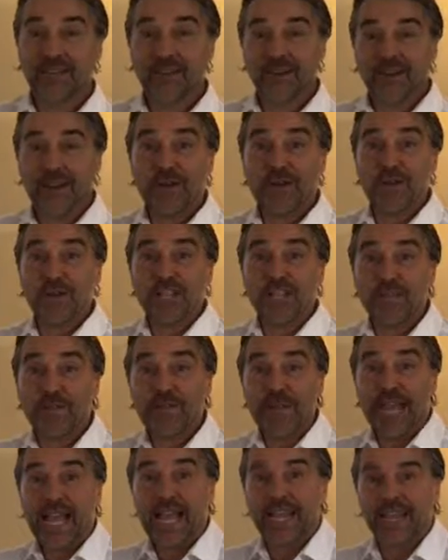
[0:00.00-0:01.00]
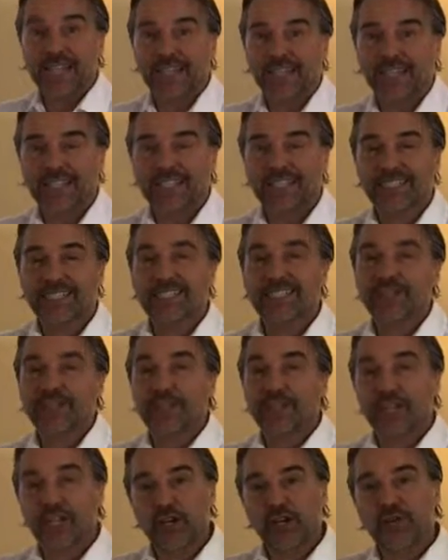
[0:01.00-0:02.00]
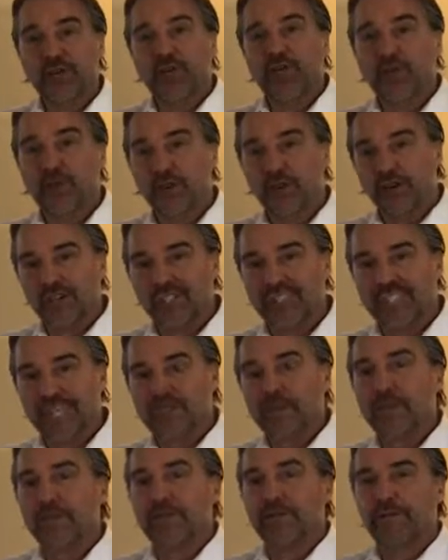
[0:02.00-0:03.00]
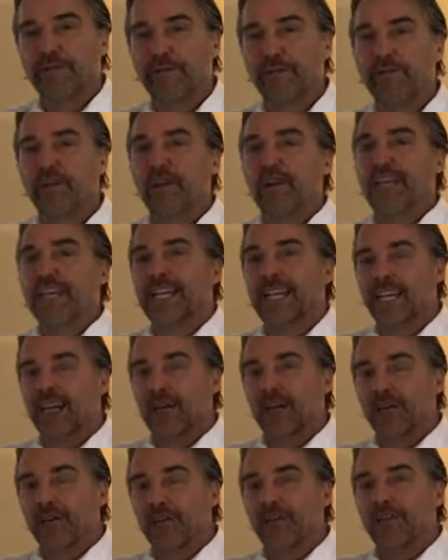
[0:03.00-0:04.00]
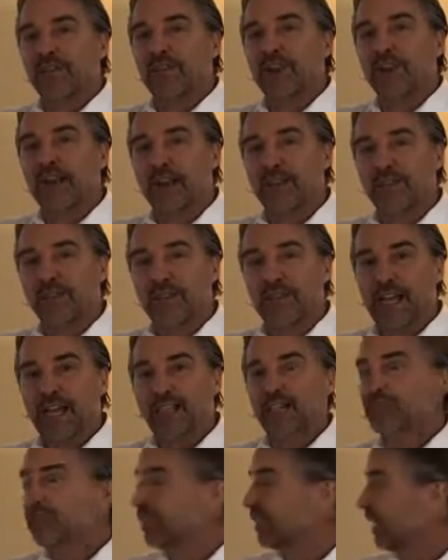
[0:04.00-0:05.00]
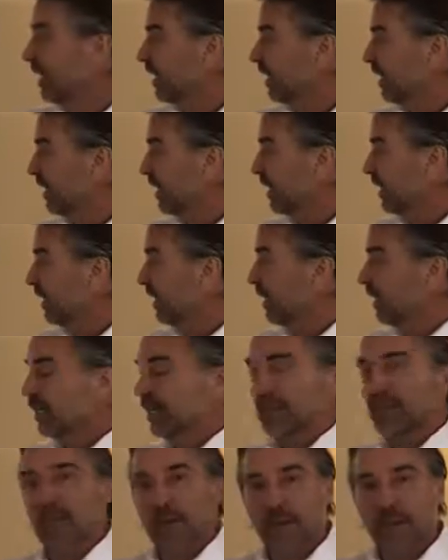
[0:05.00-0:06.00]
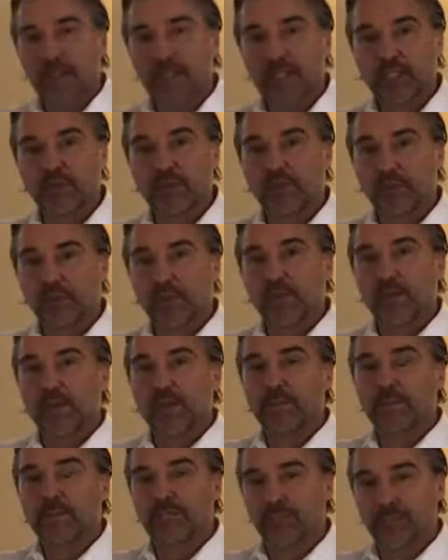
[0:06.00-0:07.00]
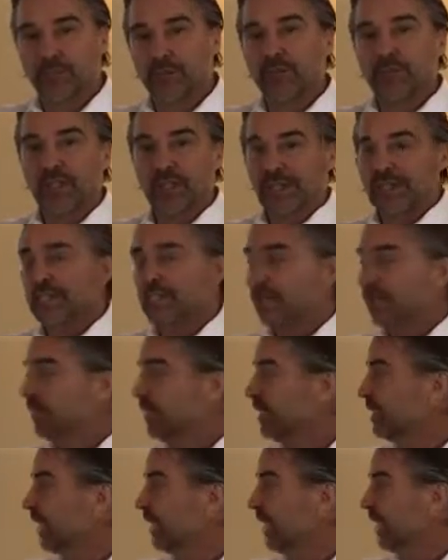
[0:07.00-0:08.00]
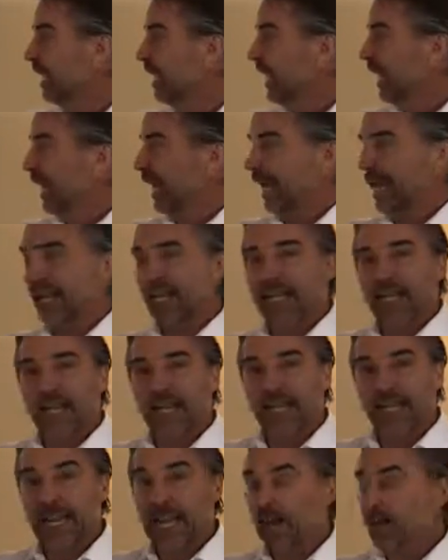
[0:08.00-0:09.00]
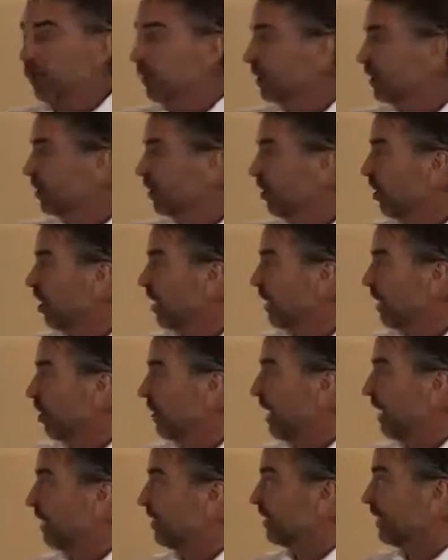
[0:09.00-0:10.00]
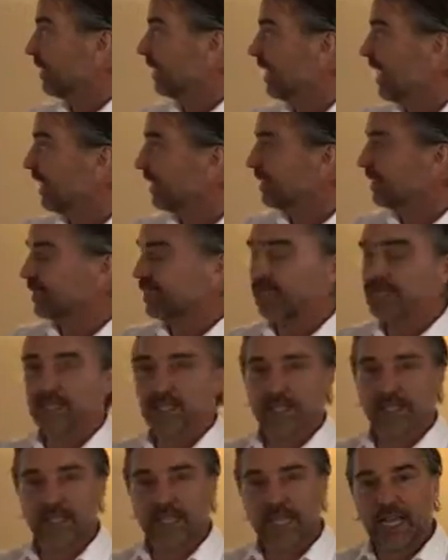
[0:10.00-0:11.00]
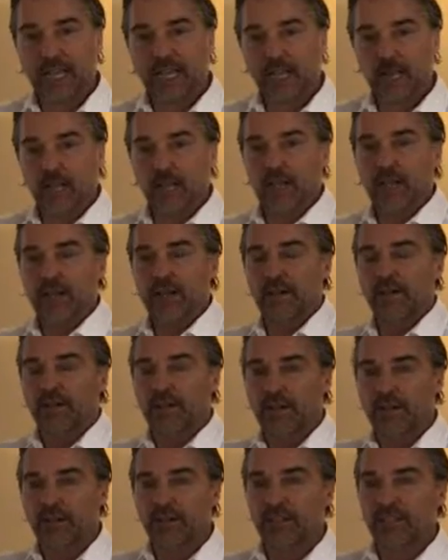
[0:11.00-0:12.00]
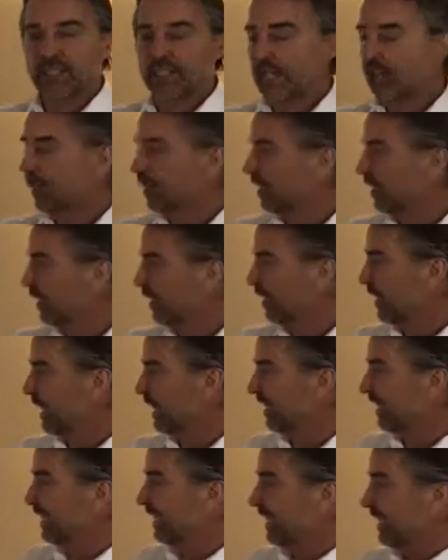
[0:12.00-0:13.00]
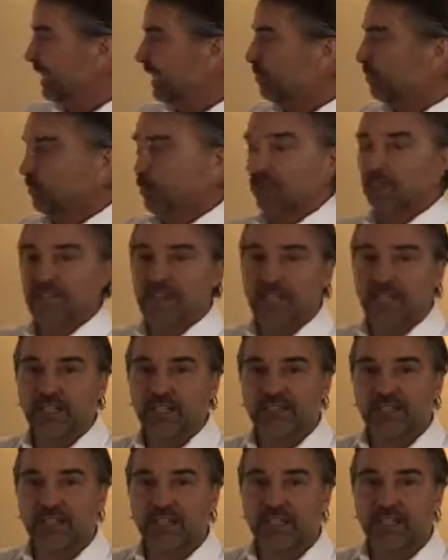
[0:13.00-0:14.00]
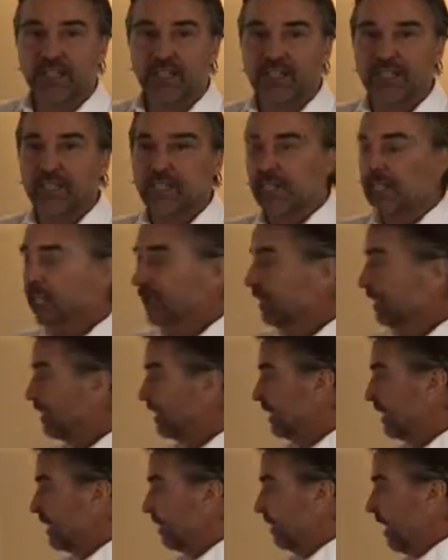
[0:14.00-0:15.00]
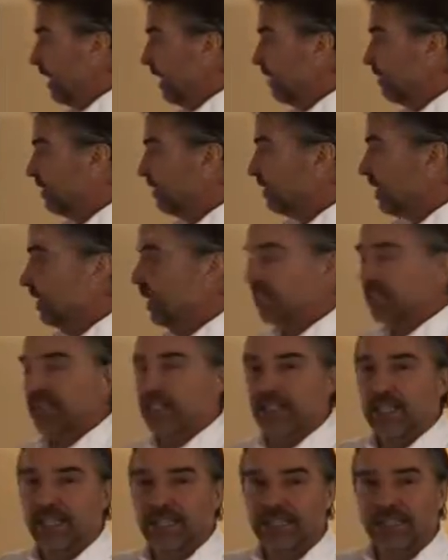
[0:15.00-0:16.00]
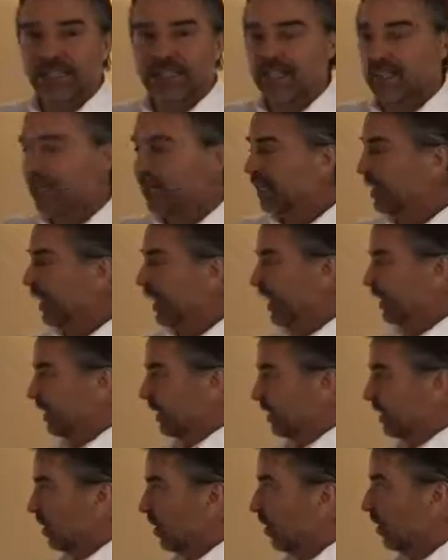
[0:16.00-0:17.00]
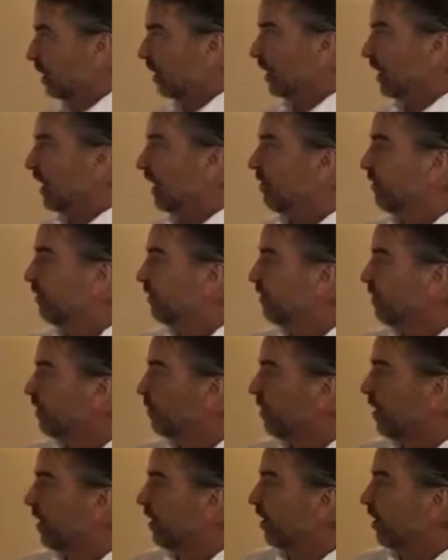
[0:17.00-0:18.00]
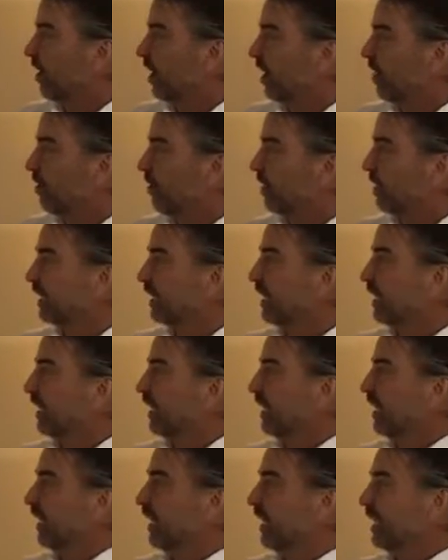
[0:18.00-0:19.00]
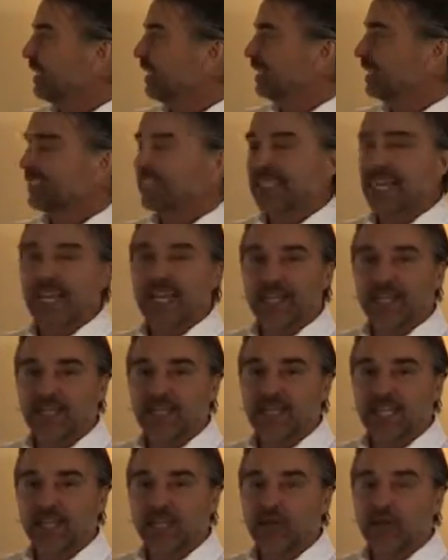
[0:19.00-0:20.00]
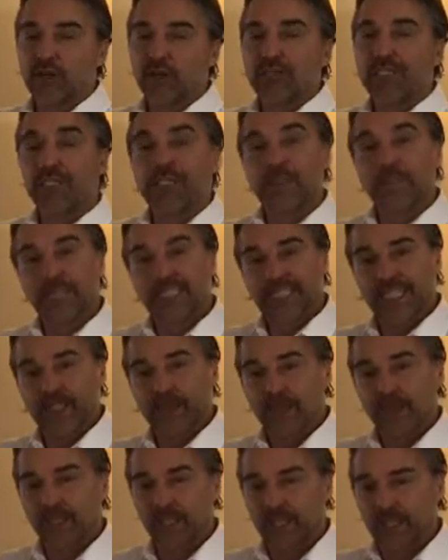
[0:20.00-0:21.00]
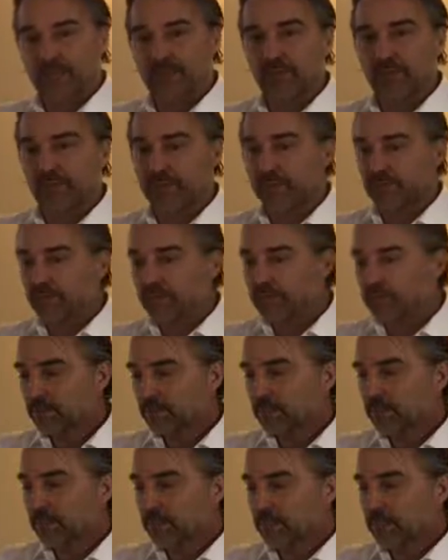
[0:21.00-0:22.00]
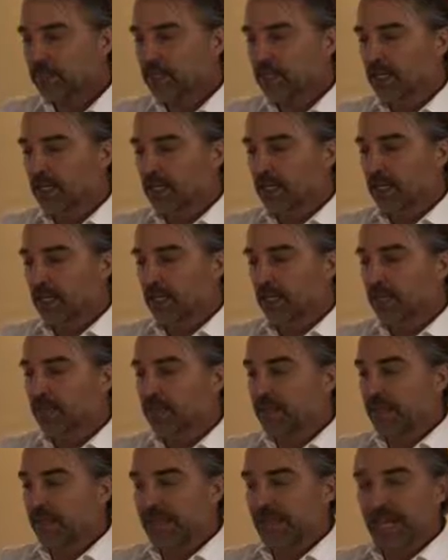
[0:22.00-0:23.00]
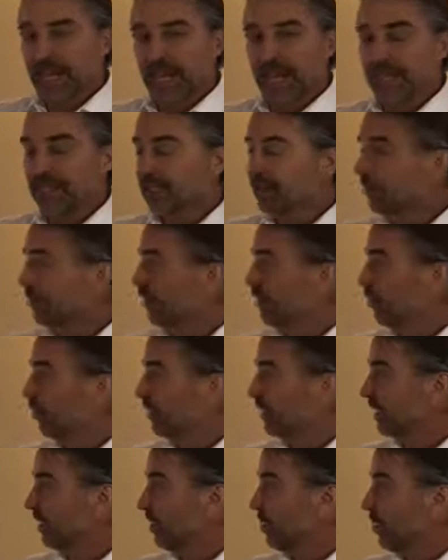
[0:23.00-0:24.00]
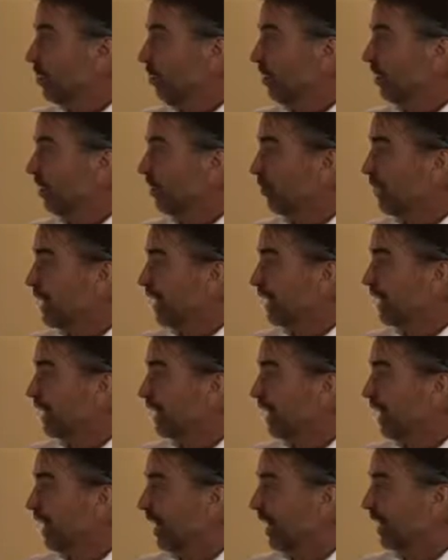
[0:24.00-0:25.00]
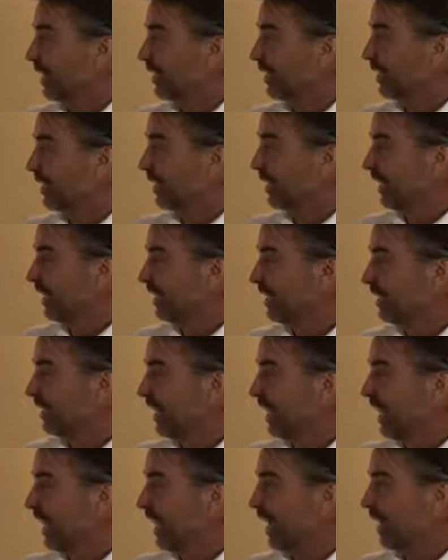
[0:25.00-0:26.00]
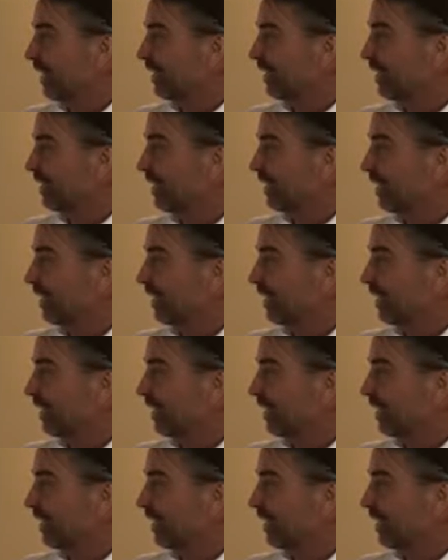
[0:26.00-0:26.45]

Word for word: All right, welcome back. This is video four or segment four in our uh, value cycling uh, biosphere rule number two series. And uh, now we're gonna talk about the next level of value cycling and that's deep loop value cycling. This is value cycling that is done at the lowest level of the prior hierarchy. It's cycling that occurs at the material level. Um, and what's important to recognize is that